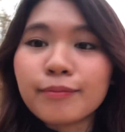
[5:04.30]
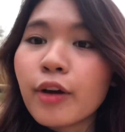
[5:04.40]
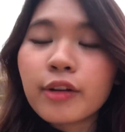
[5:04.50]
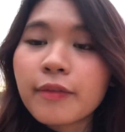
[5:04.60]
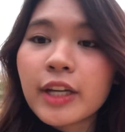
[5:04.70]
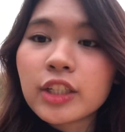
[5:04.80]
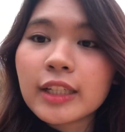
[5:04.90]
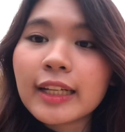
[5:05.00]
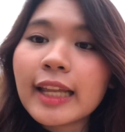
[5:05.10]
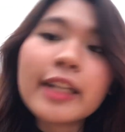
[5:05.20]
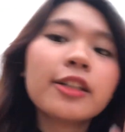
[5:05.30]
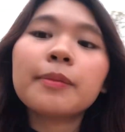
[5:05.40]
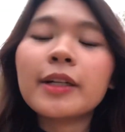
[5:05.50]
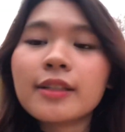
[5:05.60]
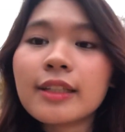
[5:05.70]
motivational letter,
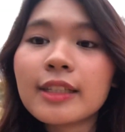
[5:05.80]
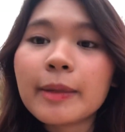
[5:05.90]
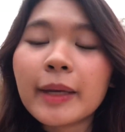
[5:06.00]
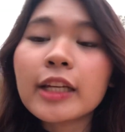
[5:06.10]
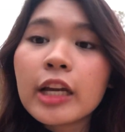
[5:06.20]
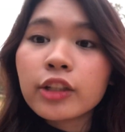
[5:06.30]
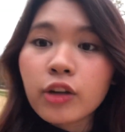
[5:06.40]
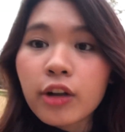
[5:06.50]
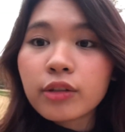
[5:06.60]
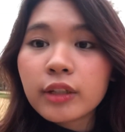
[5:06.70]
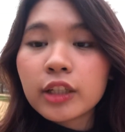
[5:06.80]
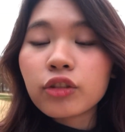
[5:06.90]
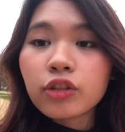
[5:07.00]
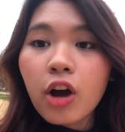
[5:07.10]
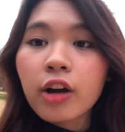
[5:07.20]
personal statement, you also need to
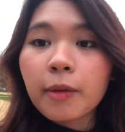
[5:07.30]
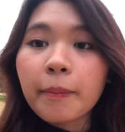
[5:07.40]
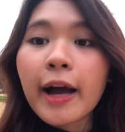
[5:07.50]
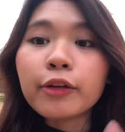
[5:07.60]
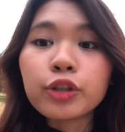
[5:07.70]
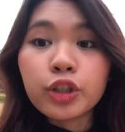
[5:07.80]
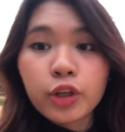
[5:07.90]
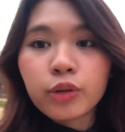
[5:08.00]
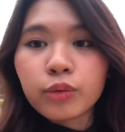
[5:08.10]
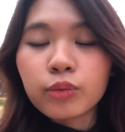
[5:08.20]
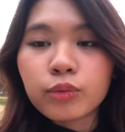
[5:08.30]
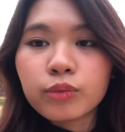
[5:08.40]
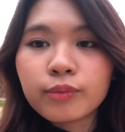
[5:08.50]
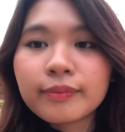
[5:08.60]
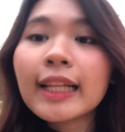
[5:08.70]
talk about you.
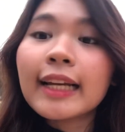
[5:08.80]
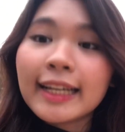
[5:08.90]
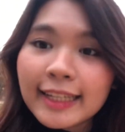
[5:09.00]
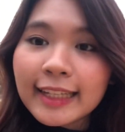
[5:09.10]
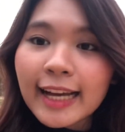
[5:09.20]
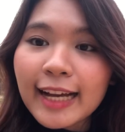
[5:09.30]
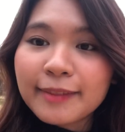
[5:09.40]
Yeah.